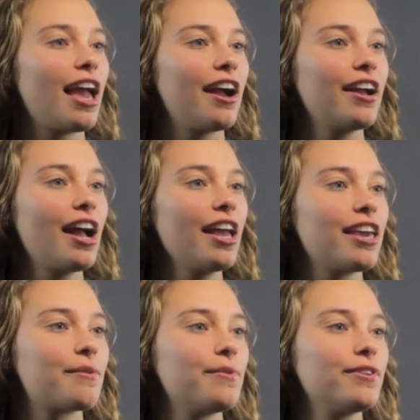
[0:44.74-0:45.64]
Area
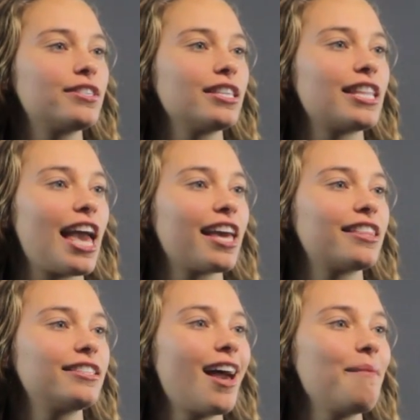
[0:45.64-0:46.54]
equals
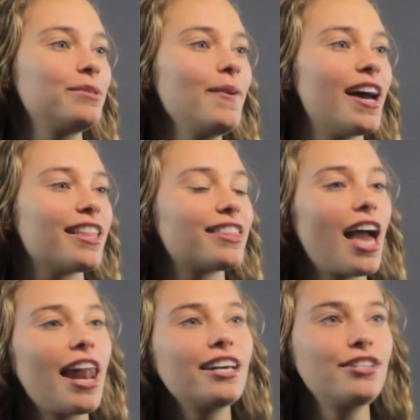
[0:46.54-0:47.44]
length times width.
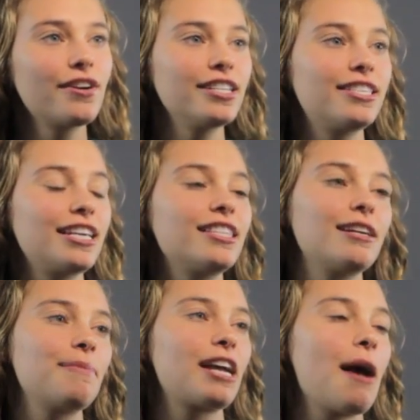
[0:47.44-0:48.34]
And as you can see,
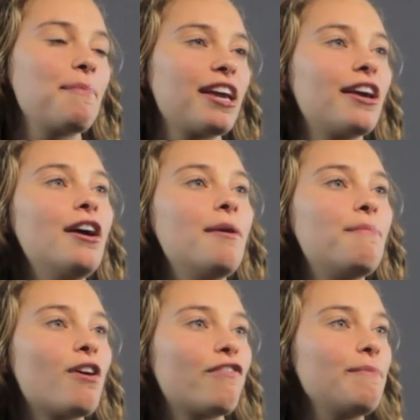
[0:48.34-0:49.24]
they're becoming
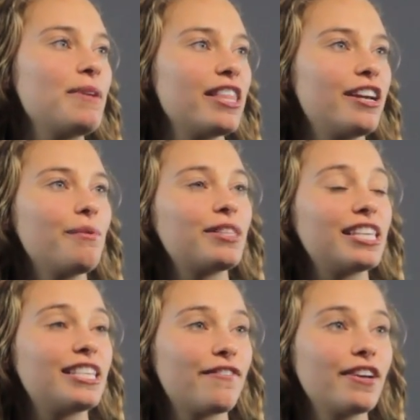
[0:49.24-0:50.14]
more familiar with
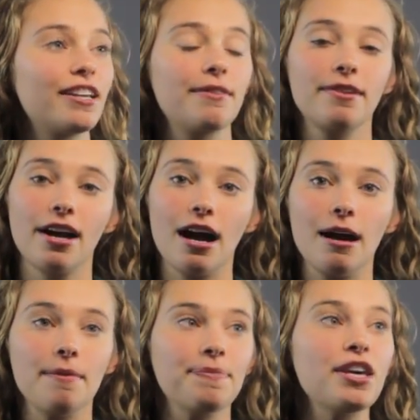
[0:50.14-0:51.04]
the different
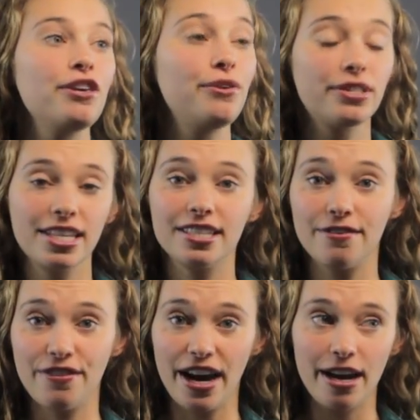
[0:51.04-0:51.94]
um, uses
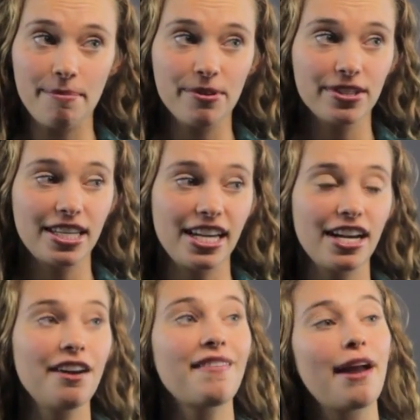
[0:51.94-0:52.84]
of variables
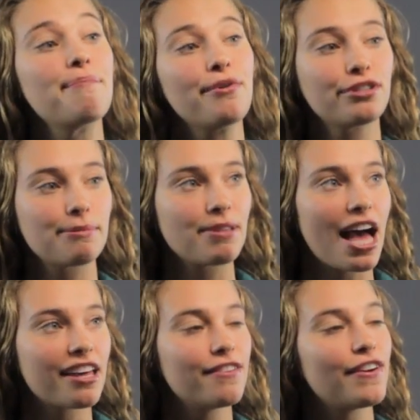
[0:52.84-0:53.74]
here, right?
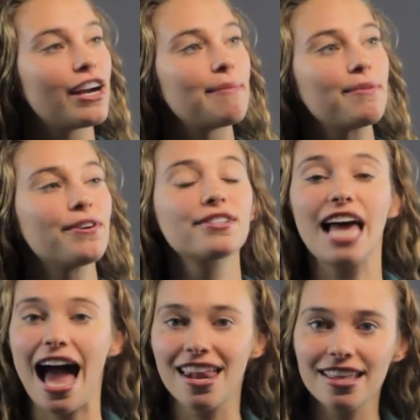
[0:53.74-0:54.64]
Multiplying the variables,
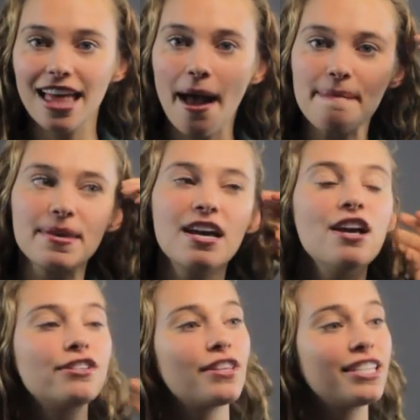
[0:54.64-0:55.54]
adding them.
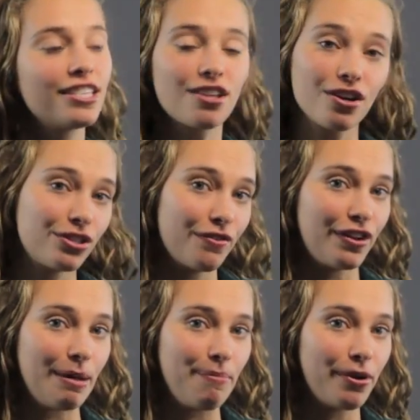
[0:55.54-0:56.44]
So this is also
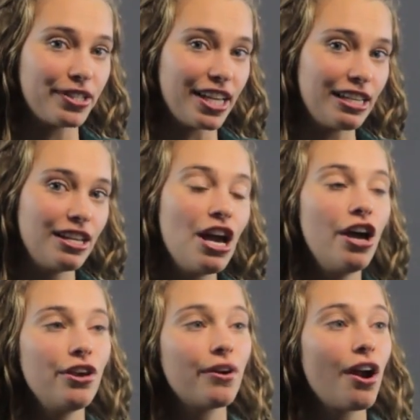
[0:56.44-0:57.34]
very important.
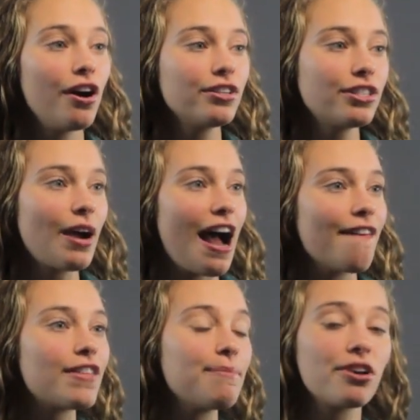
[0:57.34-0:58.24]
You can also
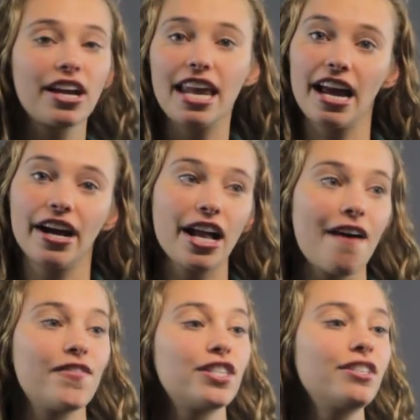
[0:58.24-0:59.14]
have them look at area
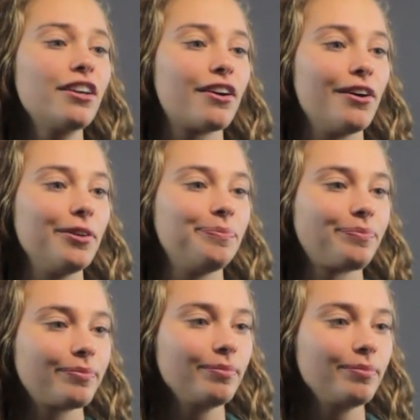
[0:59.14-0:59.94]
of a circle.